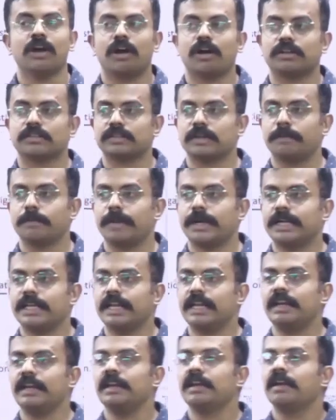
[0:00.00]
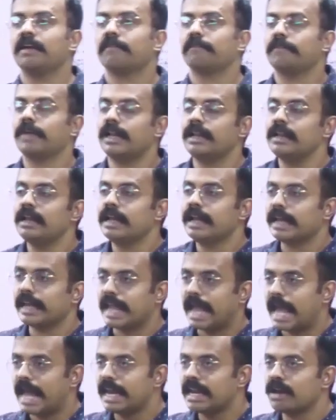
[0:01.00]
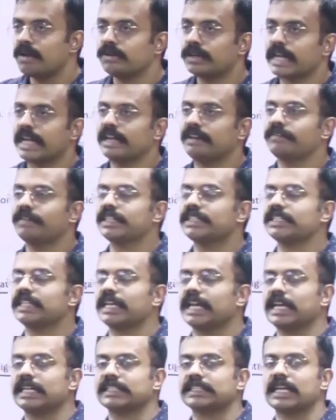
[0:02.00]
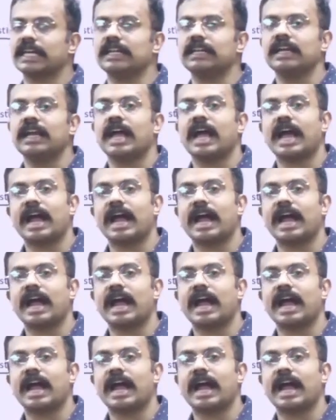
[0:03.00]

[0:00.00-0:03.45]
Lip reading: or somebody will carry out an investigation,